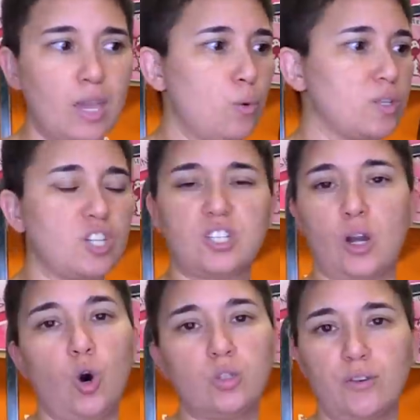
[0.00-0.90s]
it was just
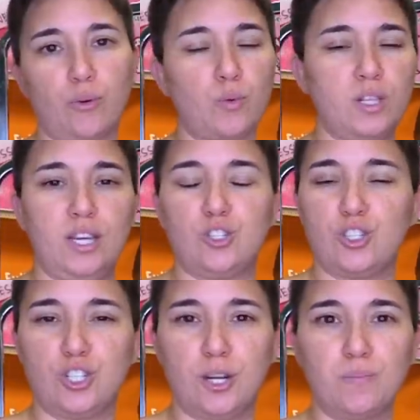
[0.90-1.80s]
a whole different
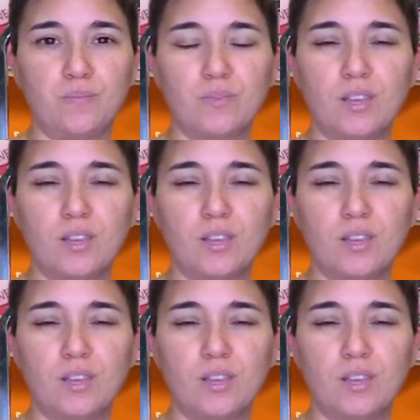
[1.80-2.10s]
relationship.